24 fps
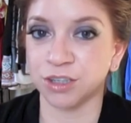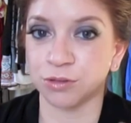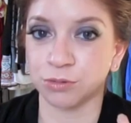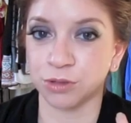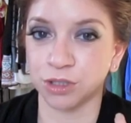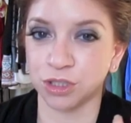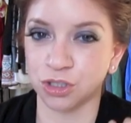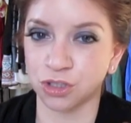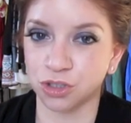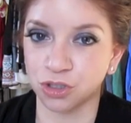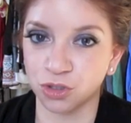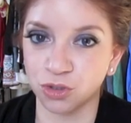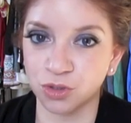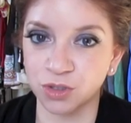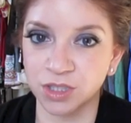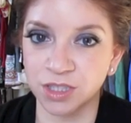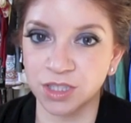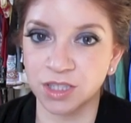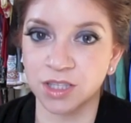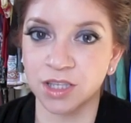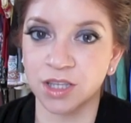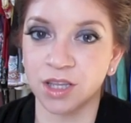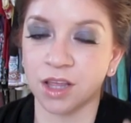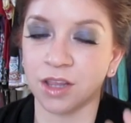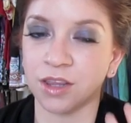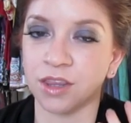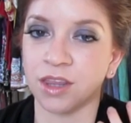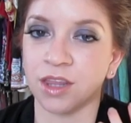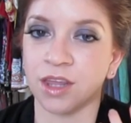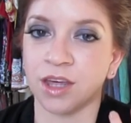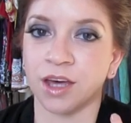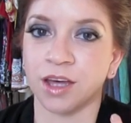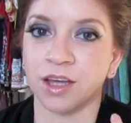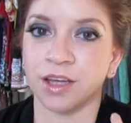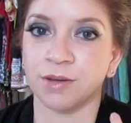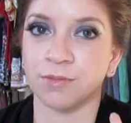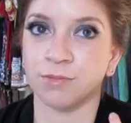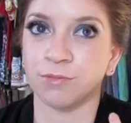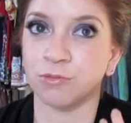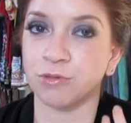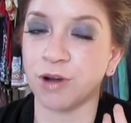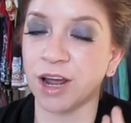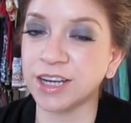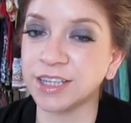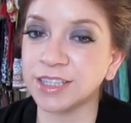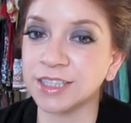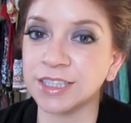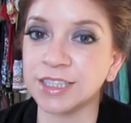It reduced the
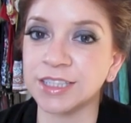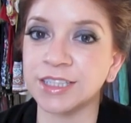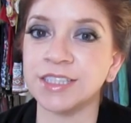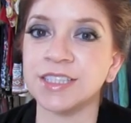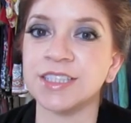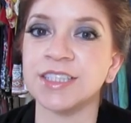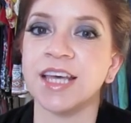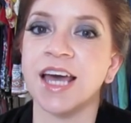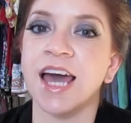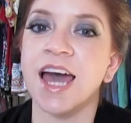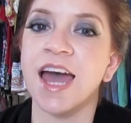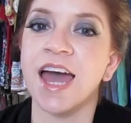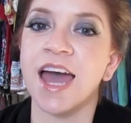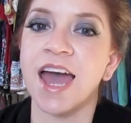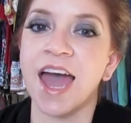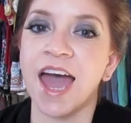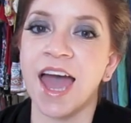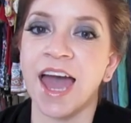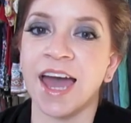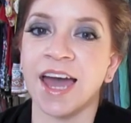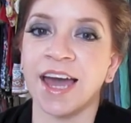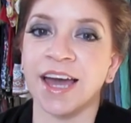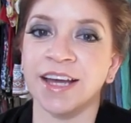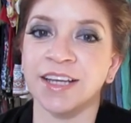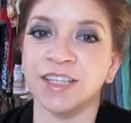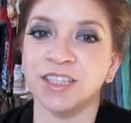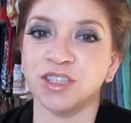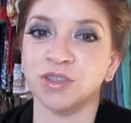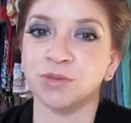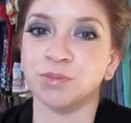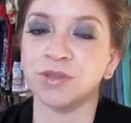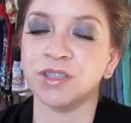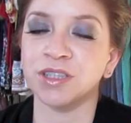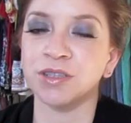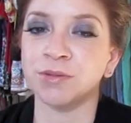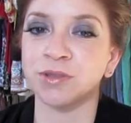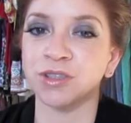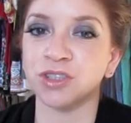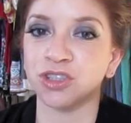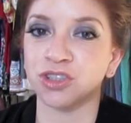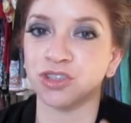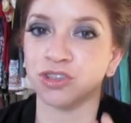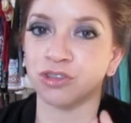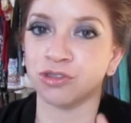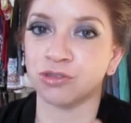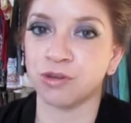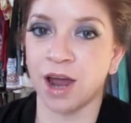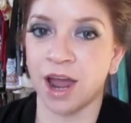redness and pretty
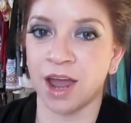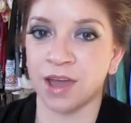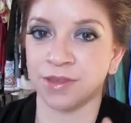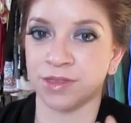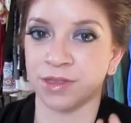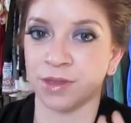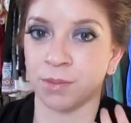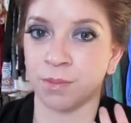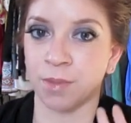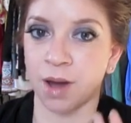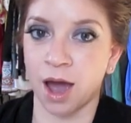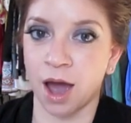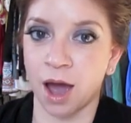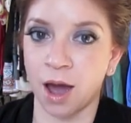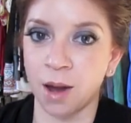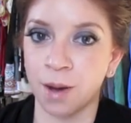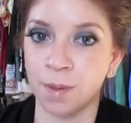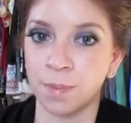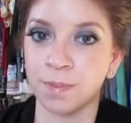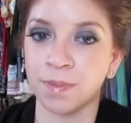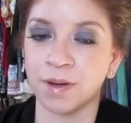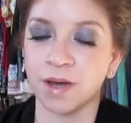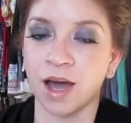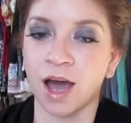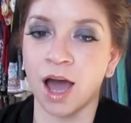much dried them up.